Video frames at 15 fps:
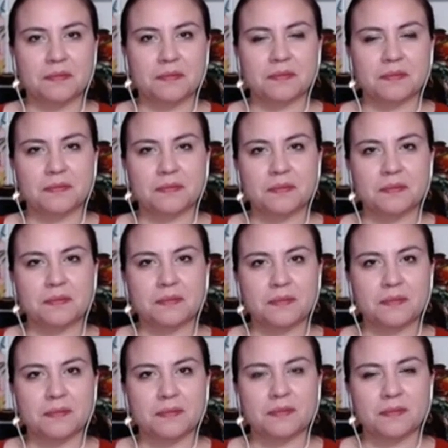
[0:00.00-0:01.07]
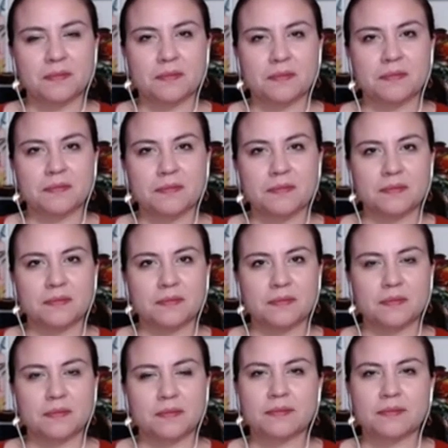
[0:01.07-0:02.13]

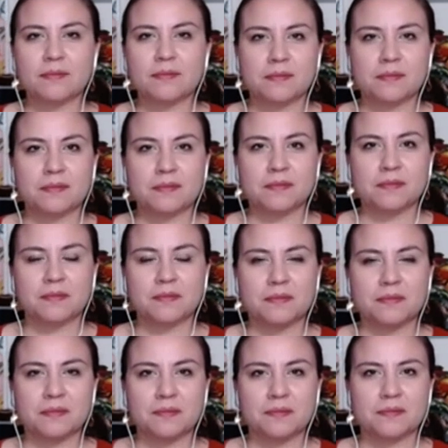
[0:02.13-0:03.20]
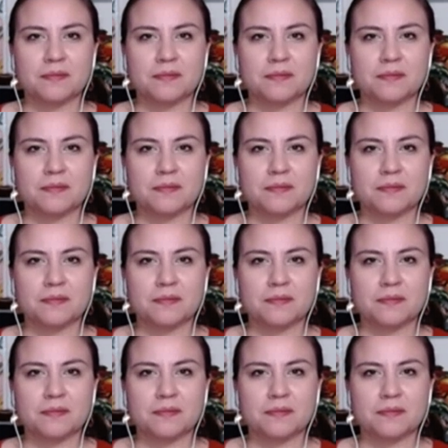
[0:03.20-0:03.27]
This person isn't speaking.